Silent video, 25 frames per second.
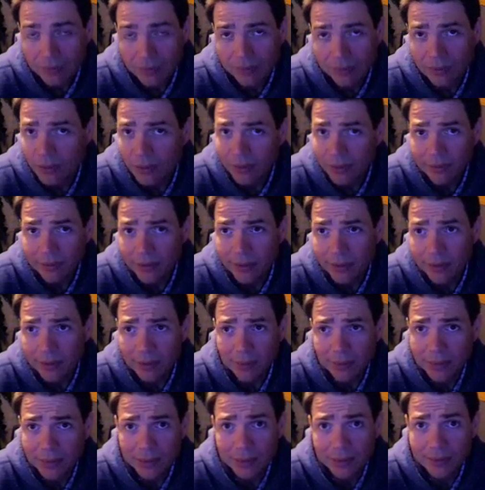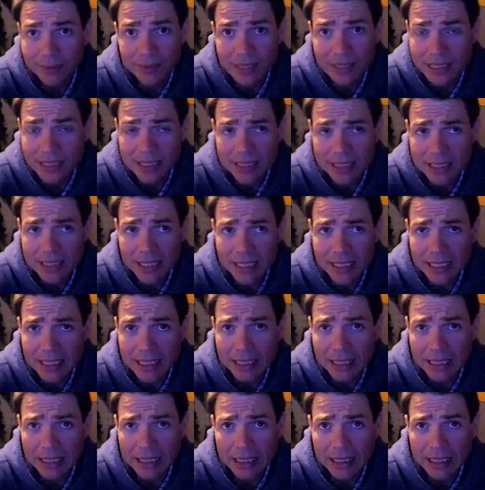forever. I mean, ever since that
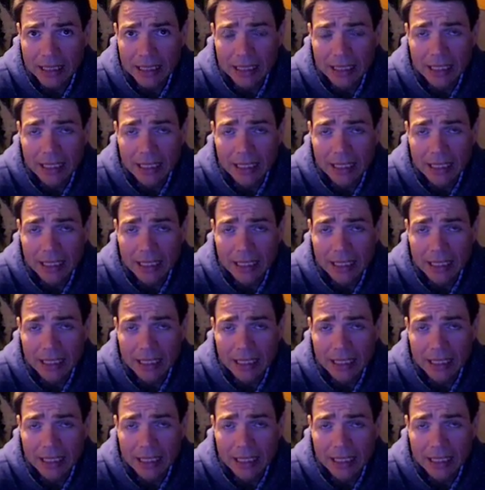day.